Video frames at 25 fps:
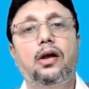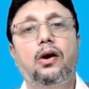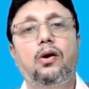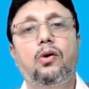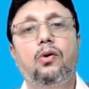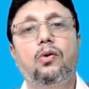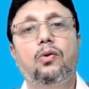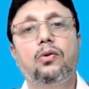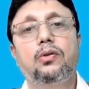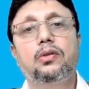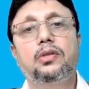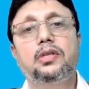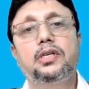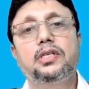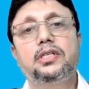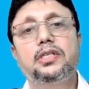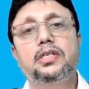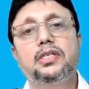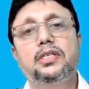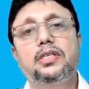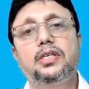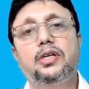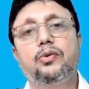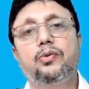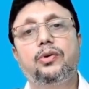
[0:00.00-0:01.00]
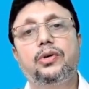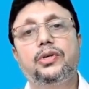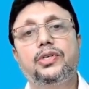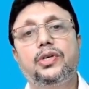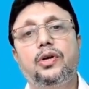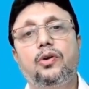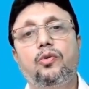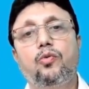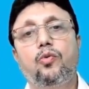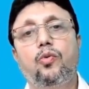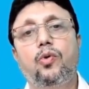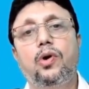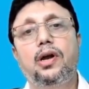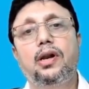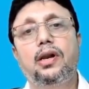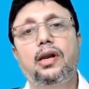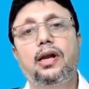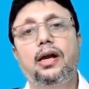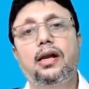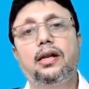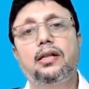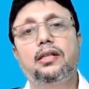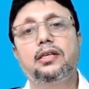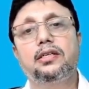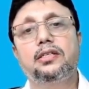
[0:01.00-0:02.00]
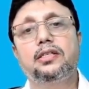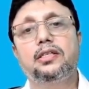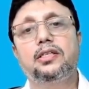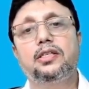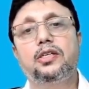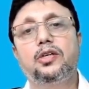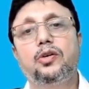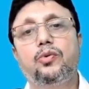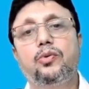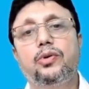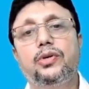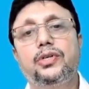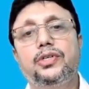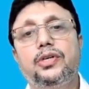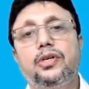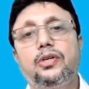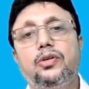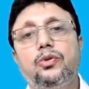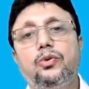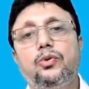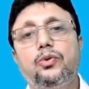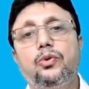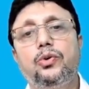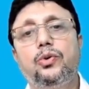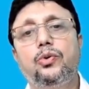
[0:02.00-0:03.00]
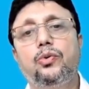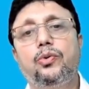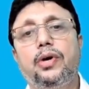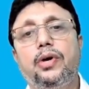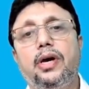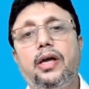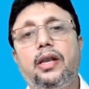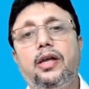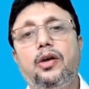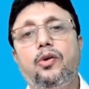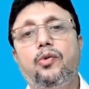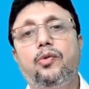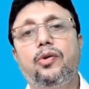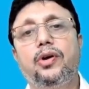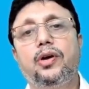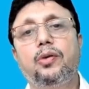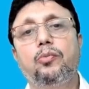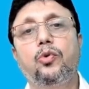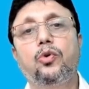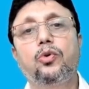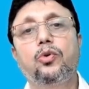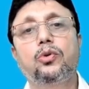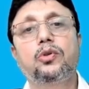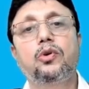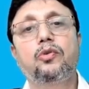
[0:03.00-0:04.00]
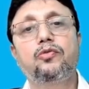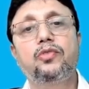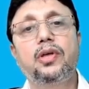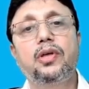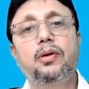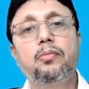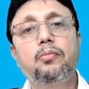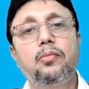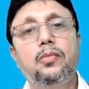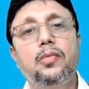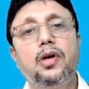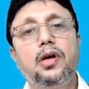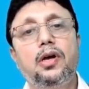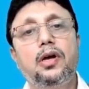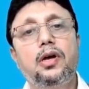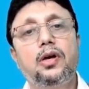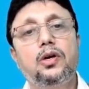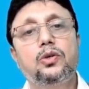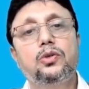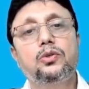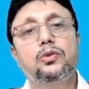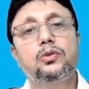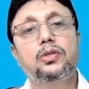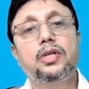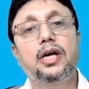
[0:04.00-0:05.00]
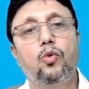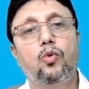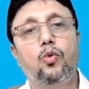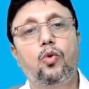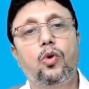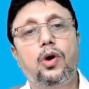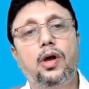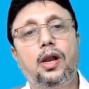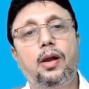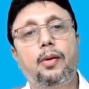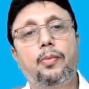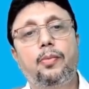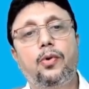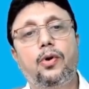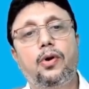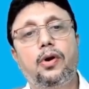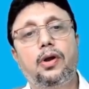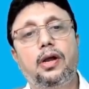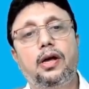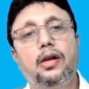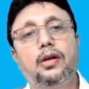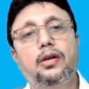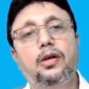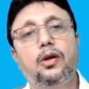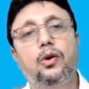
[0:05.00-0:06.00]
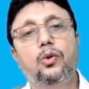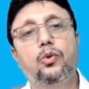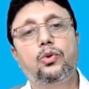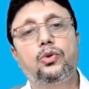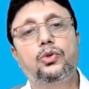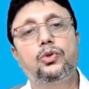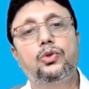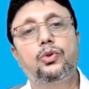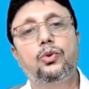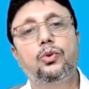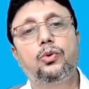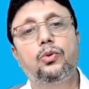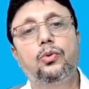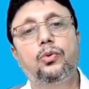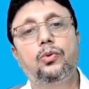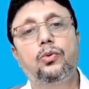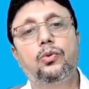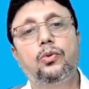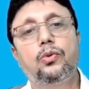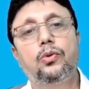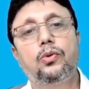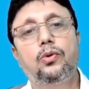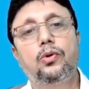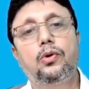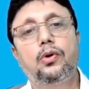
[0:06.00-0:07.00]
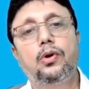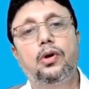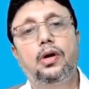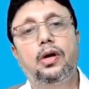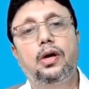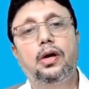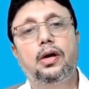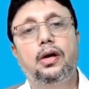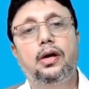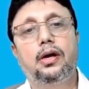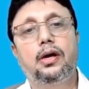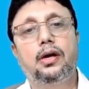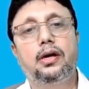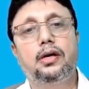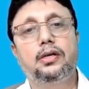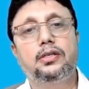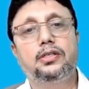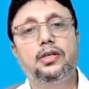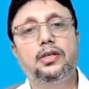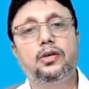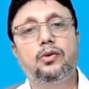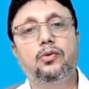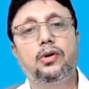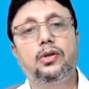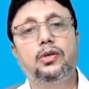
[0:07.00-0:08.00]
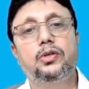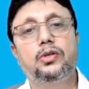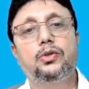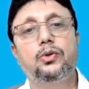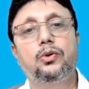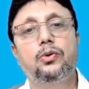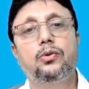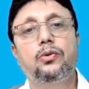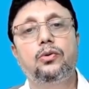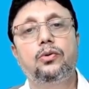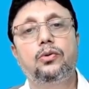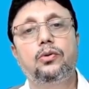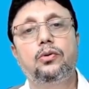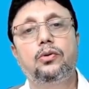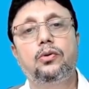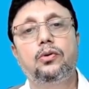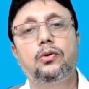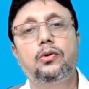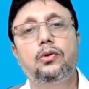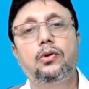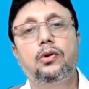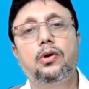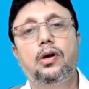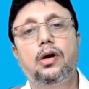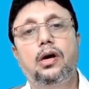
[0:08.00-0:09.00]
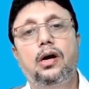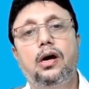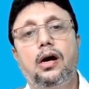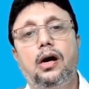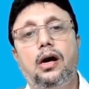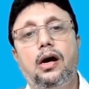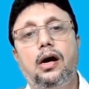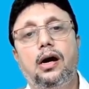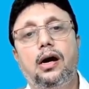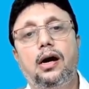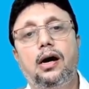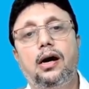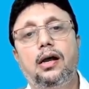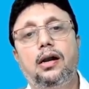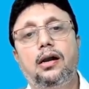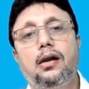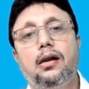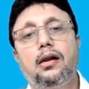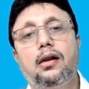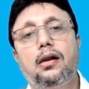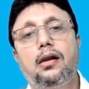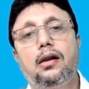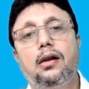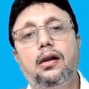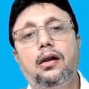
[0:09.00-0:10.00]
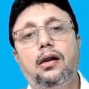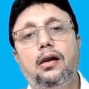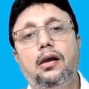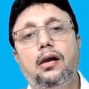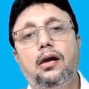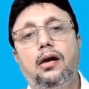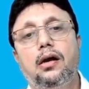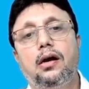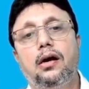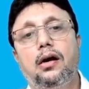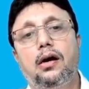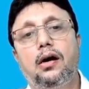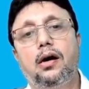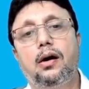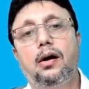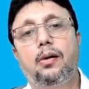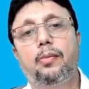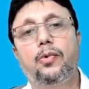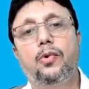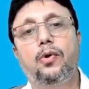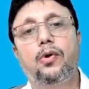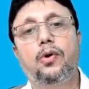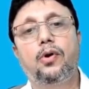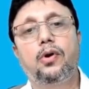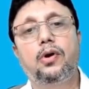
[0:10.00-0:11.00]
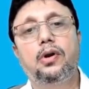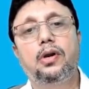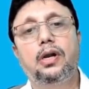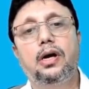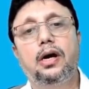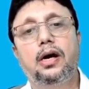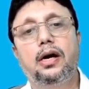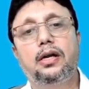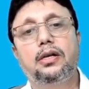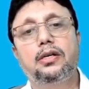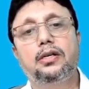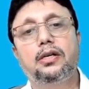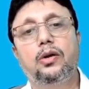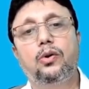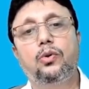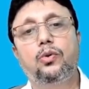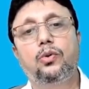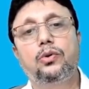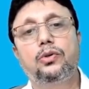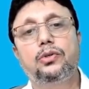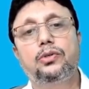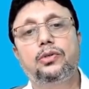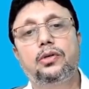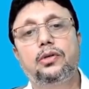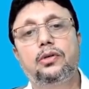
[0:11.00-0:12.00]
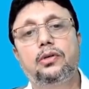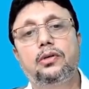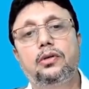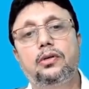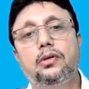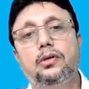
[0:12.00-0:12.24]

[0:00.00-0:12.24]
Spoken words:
Now this is equation 1 and this is equation 2. You can equate both of them. 1 upon under root 2 is equal to R upon under root